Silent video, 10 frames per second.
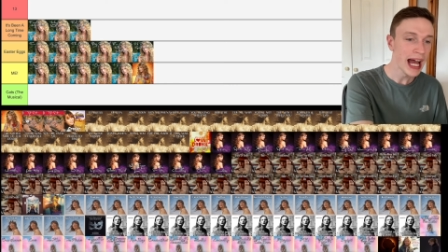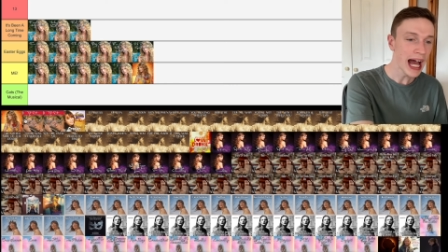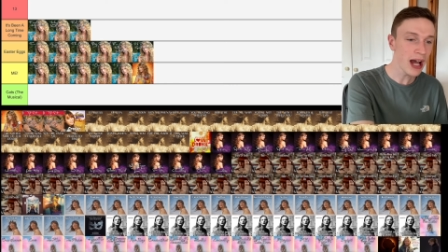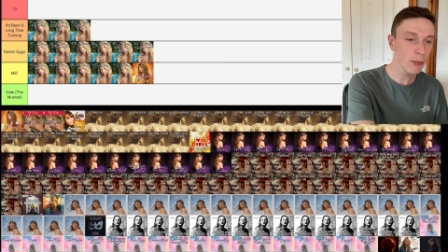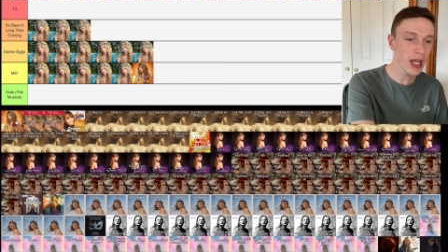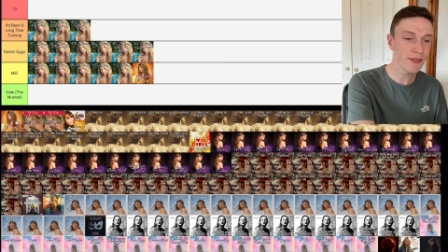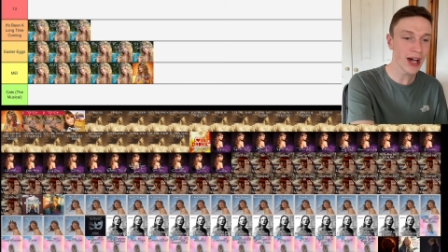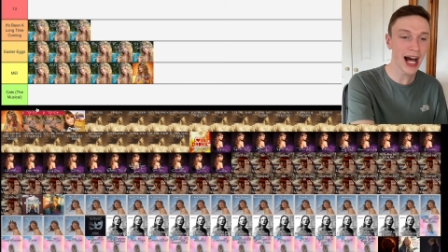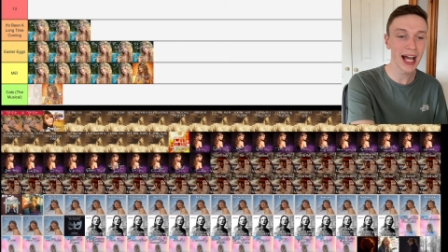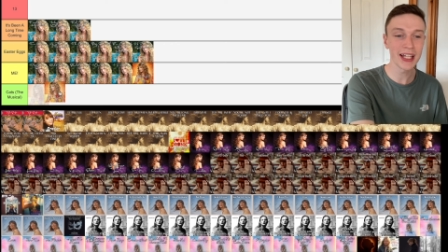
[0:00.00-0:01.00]
And we have
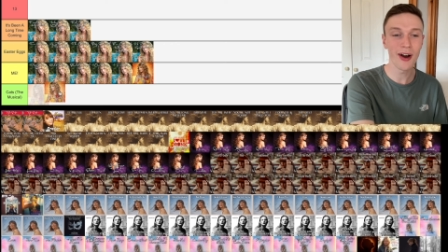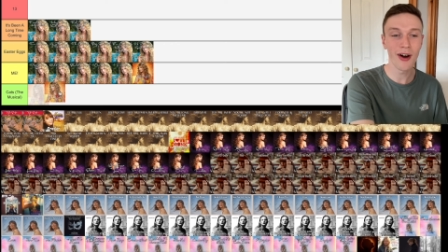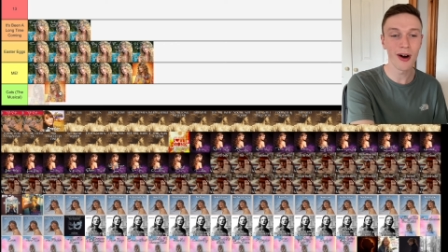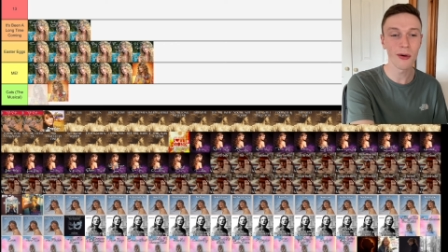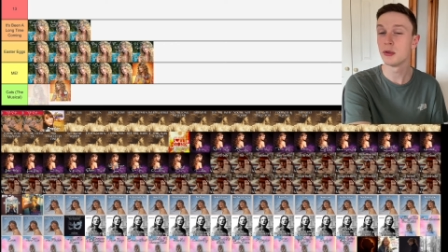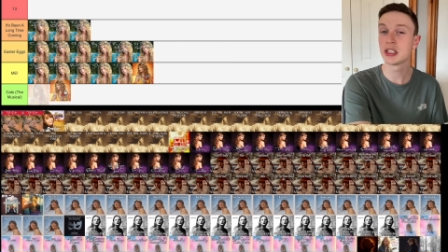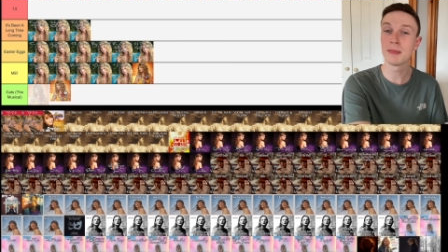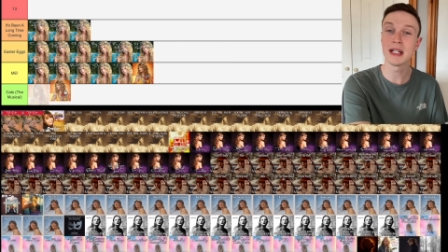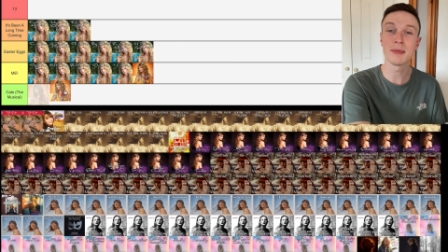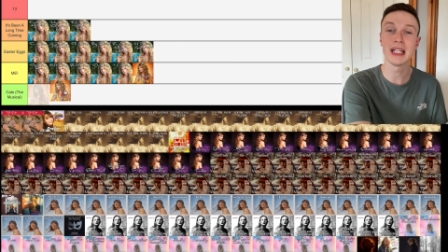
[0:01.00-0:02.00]
I Heart, which is
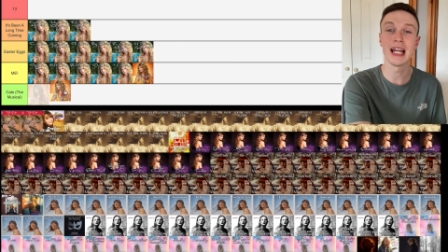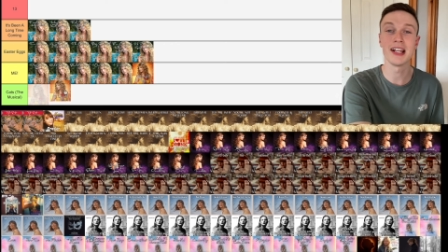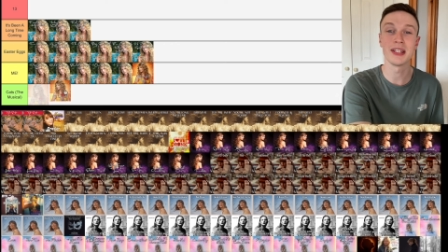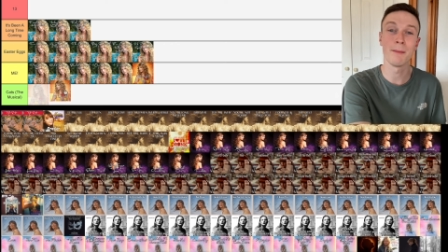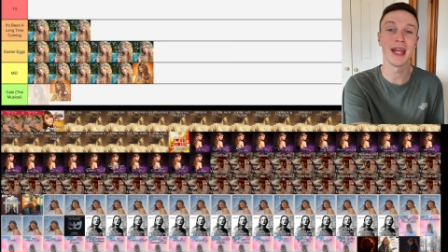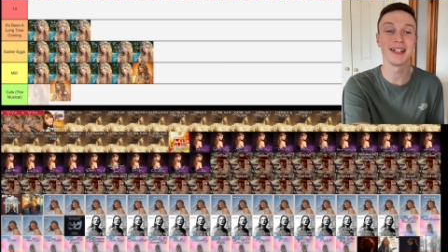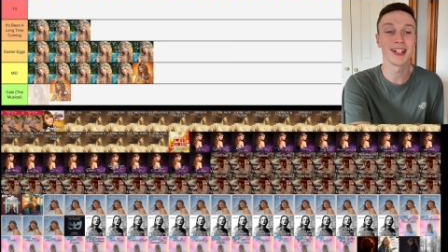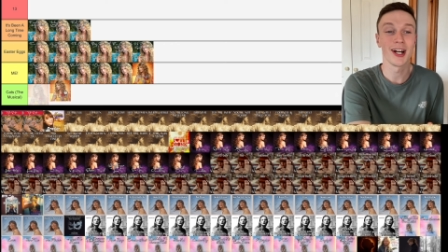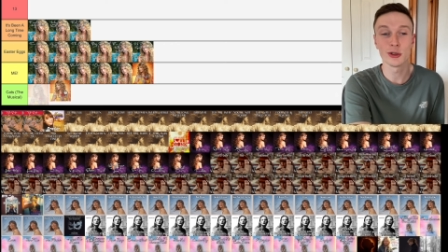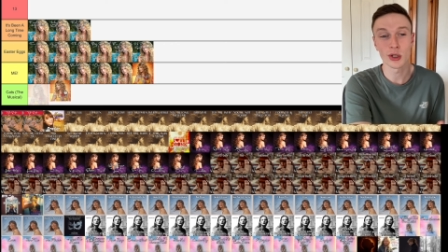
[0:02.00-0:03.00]
meant to be another big
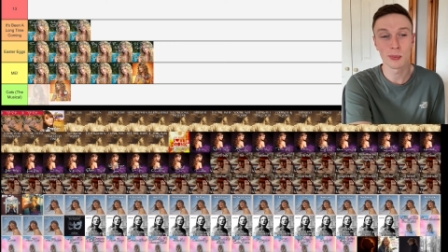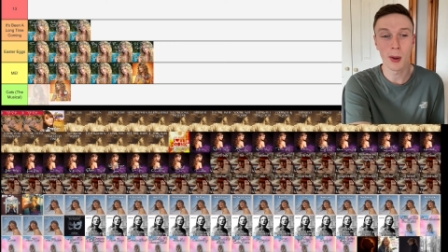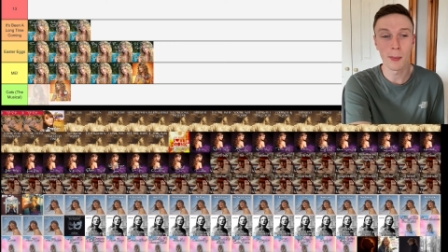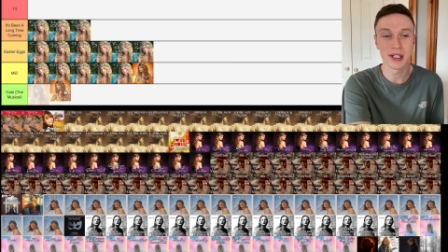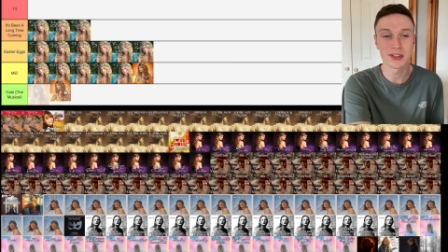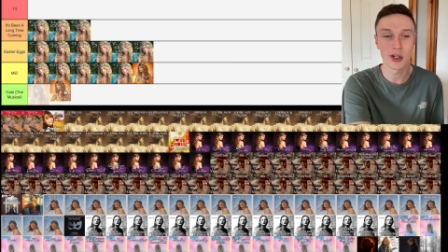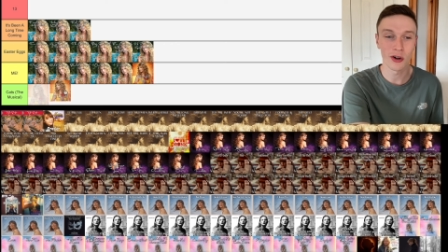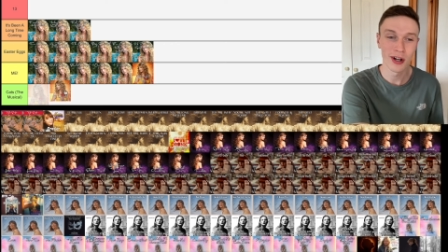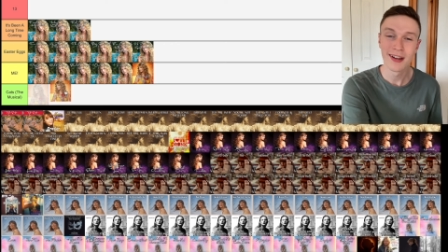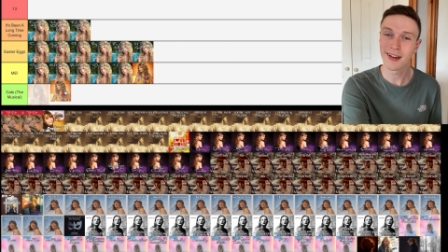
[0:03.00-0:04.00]
country bopping
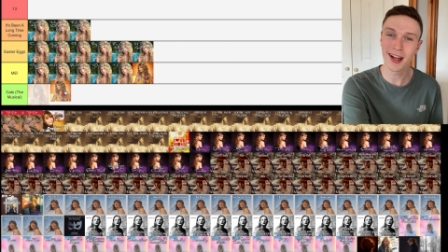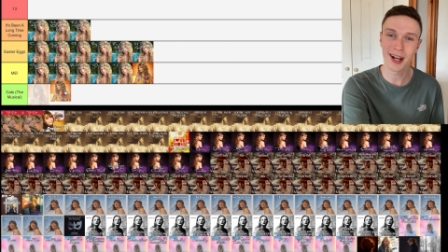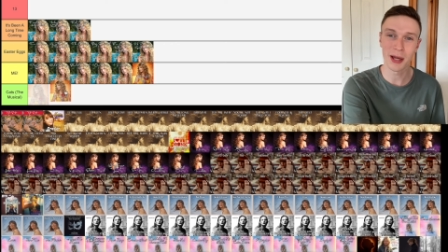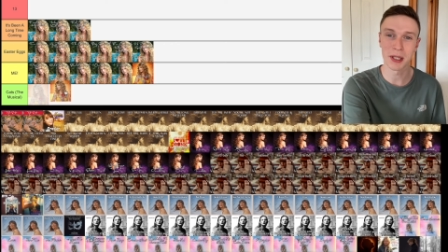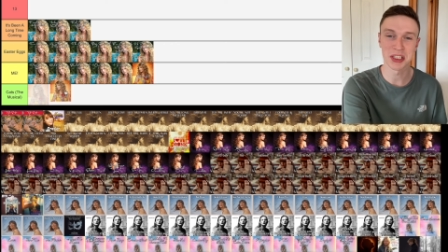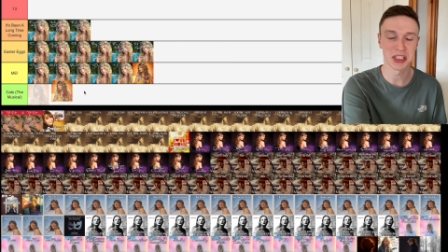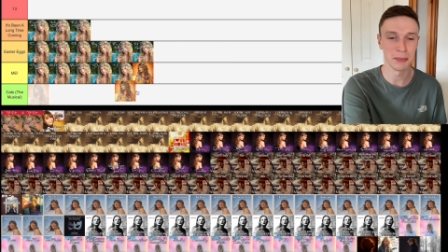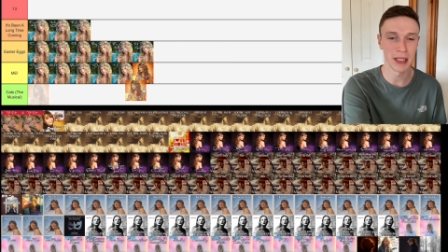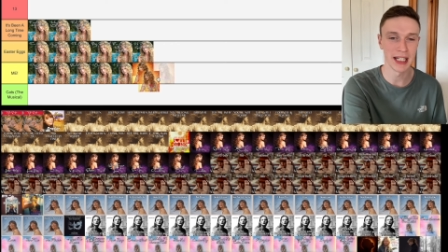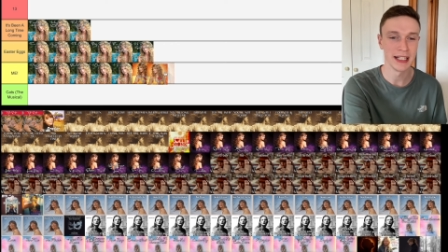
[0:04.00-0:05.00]
song, kind of like Picture to
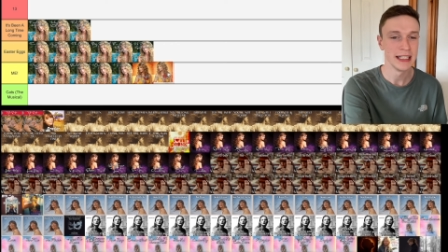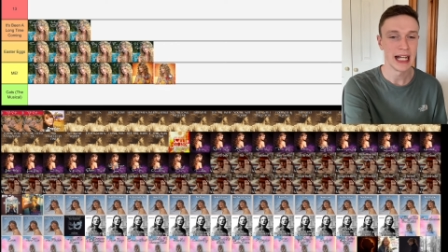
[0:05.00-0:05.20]
Burn,